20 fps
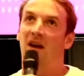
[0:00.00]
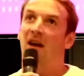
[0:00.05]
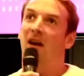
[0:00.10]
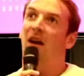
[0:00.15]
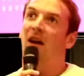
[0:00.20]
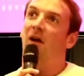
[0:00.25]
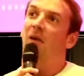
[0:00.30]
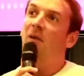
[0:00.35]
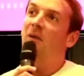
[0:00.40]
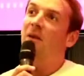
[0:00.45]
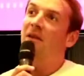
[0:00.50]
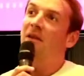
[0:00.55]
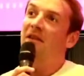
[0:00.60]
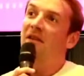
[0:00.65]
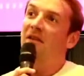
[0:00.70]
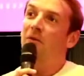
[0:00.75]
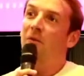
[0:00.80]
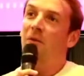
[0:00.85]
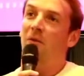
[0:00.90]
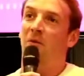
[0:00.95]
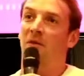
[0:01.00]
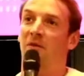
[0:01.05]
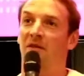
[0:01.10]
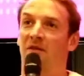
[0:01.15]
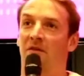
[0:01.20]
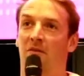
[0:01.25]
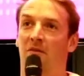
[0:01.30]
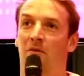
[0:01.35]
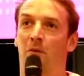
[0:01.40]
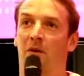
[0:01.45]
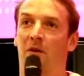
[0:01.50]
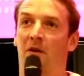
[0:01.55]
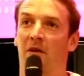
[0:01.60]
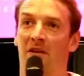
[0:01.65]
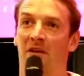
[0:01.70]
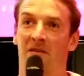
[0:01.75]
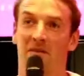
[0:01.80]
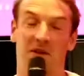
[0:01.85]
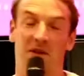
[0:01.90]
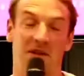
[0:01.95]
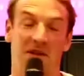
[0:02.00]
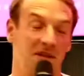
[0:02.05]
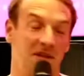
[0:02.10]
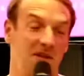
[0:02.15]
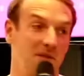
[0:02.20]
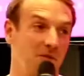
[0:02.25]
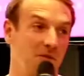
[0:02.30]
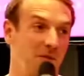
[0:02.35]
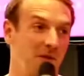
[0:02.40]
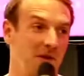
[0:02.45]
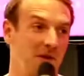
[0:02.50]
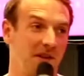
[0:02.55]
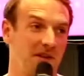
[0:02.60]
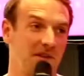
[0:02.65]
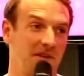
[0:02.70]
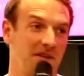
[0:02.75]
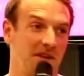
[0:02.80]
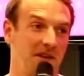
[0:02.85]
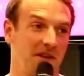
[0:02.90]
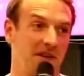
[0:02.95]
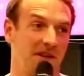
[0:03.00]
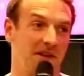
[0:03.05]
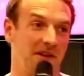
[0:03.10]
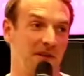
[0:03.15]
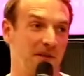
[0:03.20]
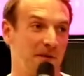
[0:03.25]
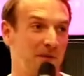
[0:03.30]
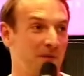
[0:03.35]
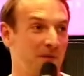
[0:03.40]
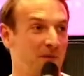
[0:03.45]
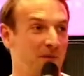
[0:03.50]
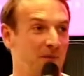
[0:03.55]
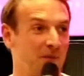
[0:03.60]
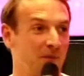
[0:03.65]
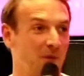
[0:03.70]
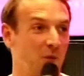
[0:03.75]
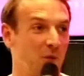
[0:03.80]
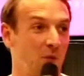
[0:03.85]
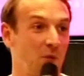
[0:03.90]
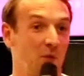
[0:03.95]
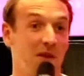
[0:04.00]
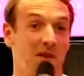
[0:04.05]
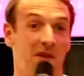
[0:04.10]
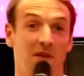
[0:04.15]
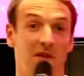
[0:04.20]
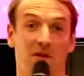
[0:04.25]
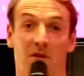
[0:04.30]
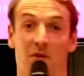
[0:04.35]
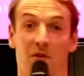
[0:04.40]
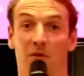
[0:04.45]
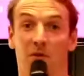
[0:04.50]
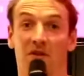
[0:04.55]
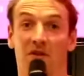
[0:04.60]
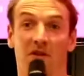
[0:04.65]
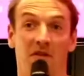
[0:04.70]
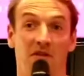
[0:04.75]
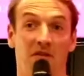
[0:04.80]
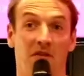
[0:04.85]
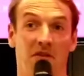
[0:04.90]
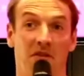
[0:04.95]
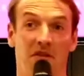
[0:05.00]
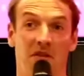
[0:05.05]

Well, this one was quite unexpected, to be honest. We did a recent funding